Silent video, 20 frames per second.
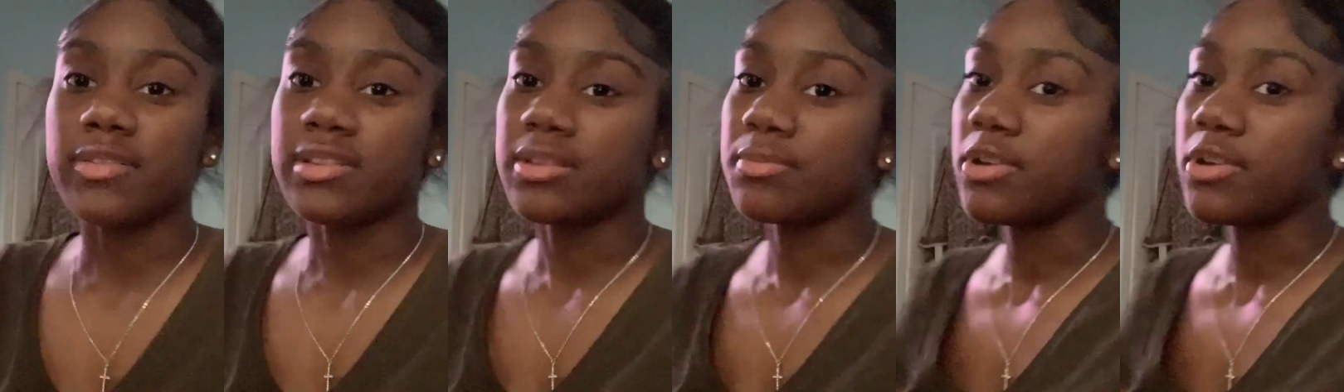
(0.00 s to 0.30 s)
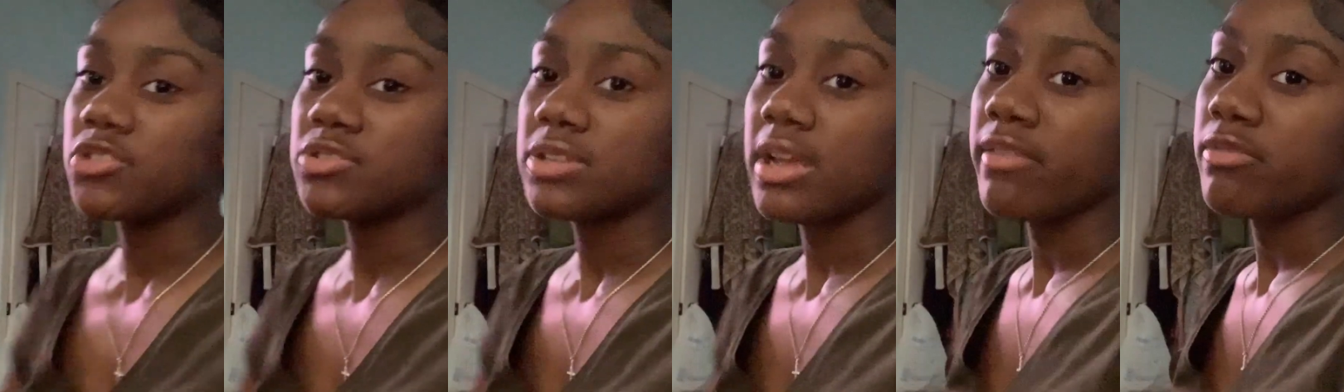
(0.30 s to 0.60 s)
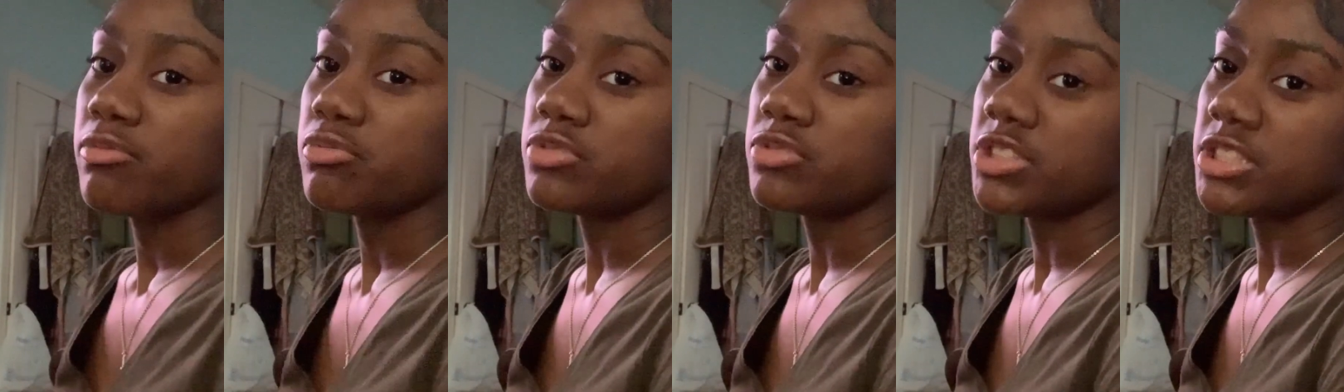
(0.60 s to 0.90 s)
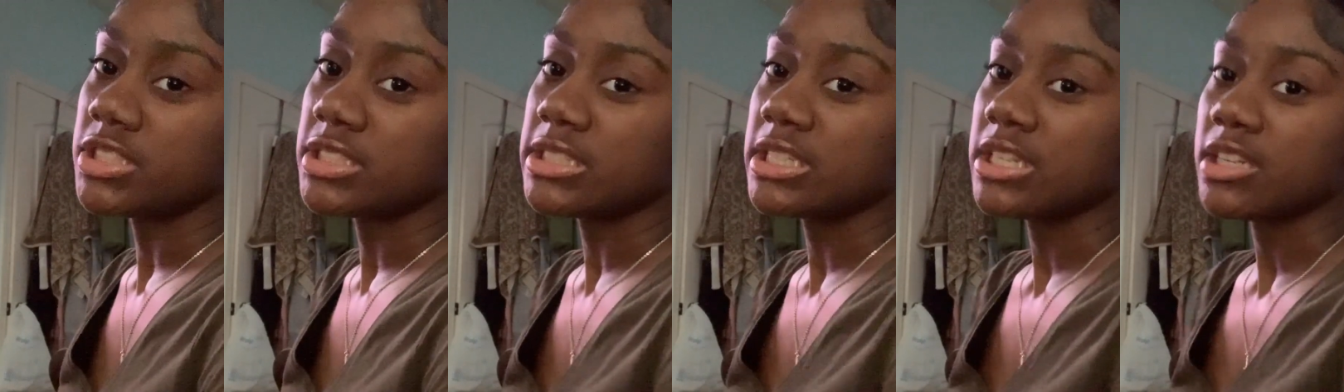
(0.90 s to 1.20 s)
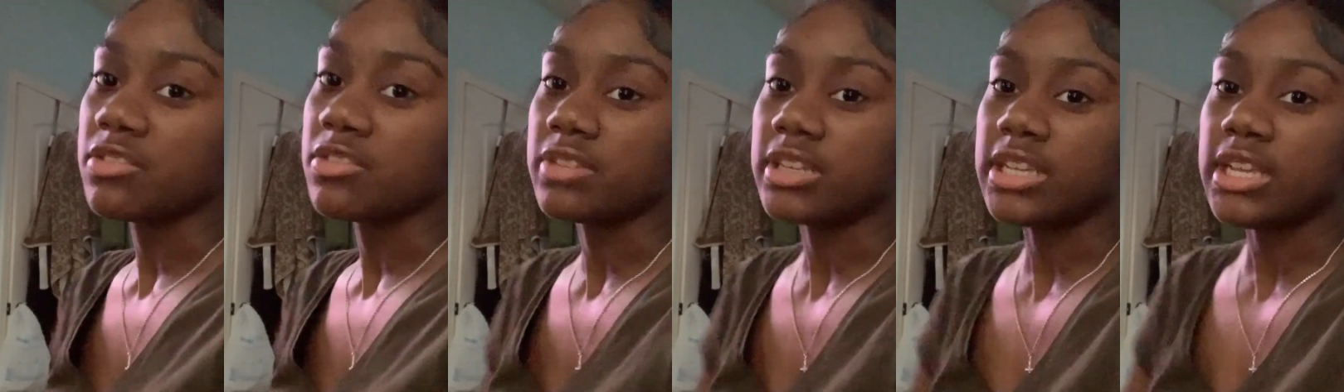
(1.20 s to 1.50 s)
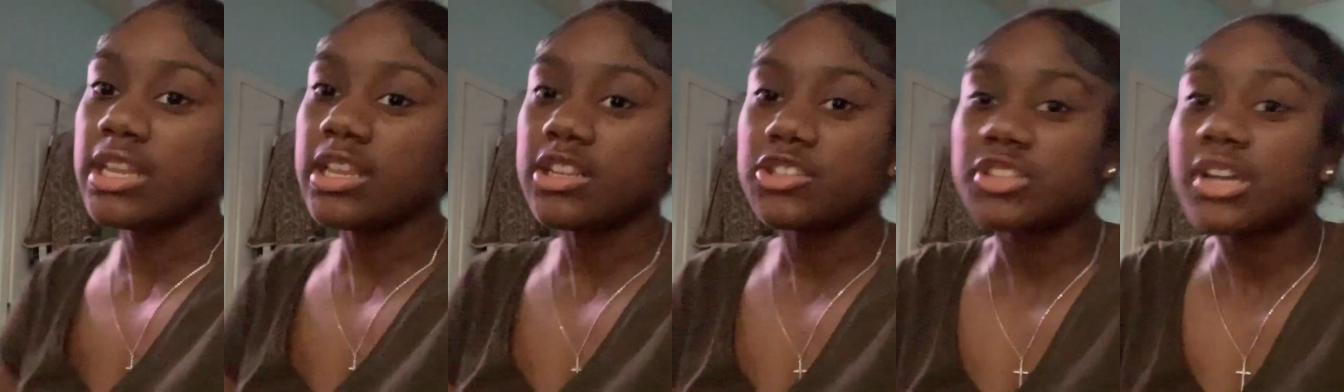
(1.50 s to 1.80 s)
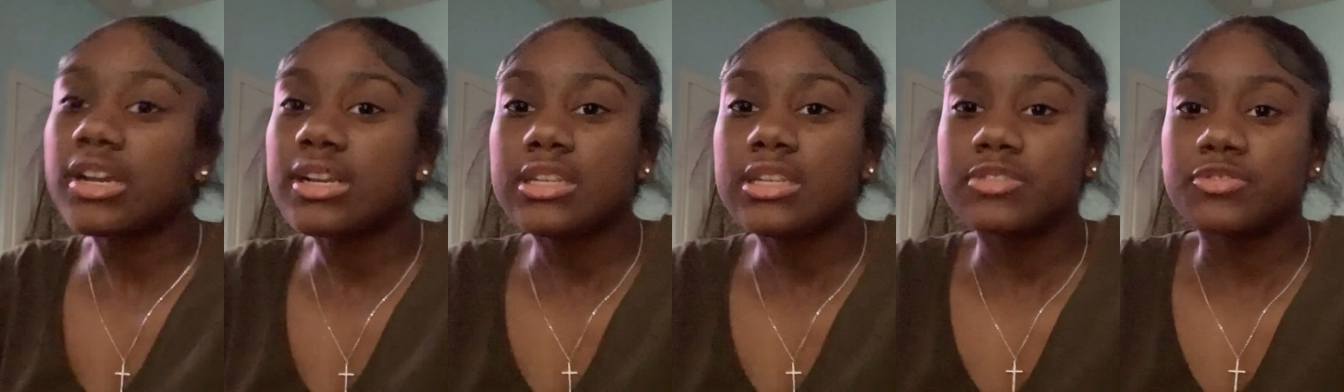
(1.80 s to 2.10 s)
The bus driver was just sitting there eating
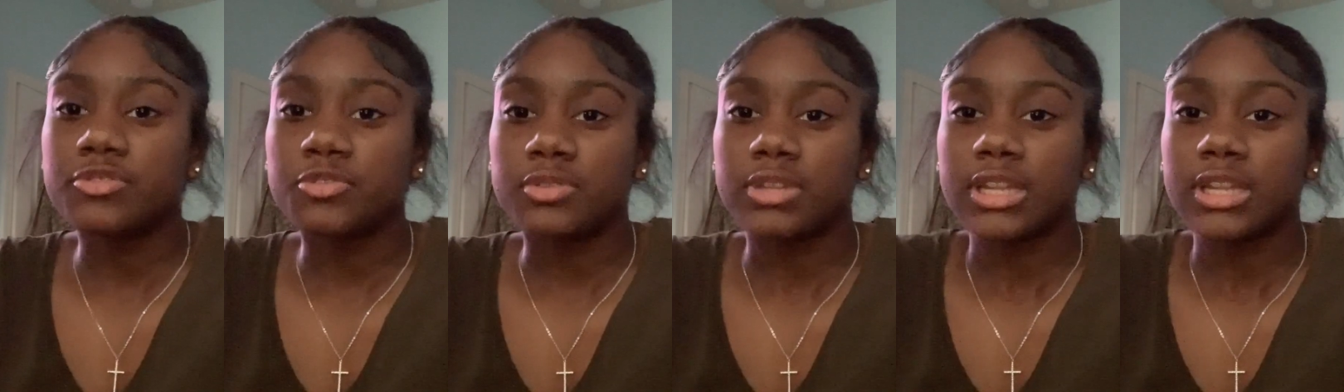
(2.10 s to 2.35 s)
Chinese food.